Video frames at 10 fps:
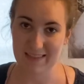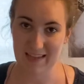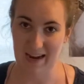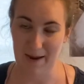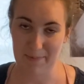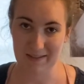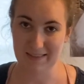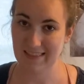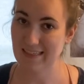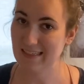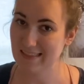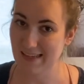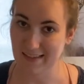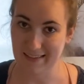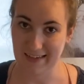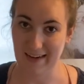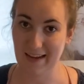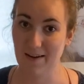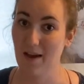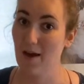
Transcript: that happens, easy clean. And